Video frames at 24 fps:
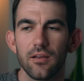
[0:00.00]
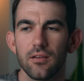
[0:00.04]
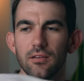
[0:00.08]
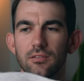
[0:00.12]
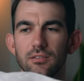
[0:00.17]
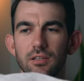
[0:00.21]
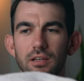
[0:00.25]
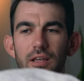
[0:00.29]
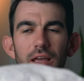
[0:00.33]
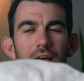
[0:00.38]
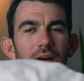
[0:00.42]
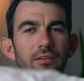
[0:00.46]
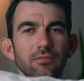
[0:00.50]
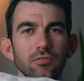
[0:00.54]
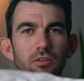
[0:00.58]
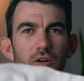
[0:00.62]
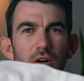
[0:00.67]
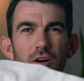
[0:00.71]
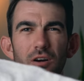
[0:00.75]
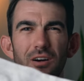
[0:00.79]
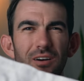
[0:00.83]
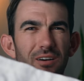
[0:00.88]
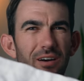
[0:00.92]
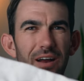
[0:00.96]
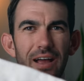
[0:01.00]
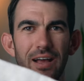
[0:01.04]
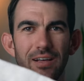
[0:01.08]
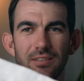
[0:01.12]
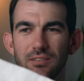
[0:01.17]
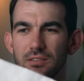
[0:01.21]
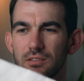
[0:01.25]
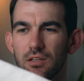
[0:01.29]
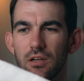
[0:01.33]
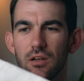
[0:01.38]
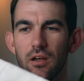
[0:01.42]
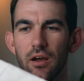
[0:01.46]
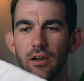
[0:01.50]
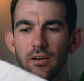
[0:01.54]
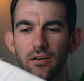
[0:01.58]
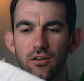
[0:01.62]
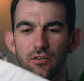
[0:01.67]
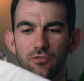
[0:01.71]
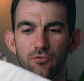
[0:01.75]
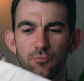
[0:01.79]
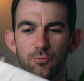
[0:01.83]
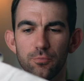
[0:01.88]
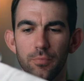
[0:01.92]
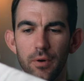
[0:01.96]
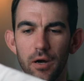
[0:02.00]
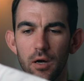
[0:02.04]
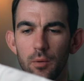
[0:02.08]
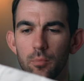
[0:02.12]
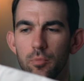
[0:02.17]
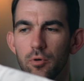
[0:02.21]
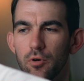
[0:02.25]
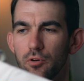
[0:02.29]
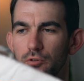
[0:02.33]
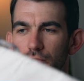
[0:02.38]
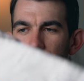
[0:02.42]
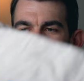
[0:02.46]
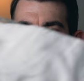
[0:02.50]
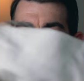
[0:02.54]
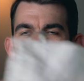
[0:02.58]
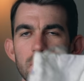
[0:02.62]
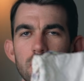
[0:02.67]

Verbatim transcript: It's a Kevlar-esque kind of bear-proof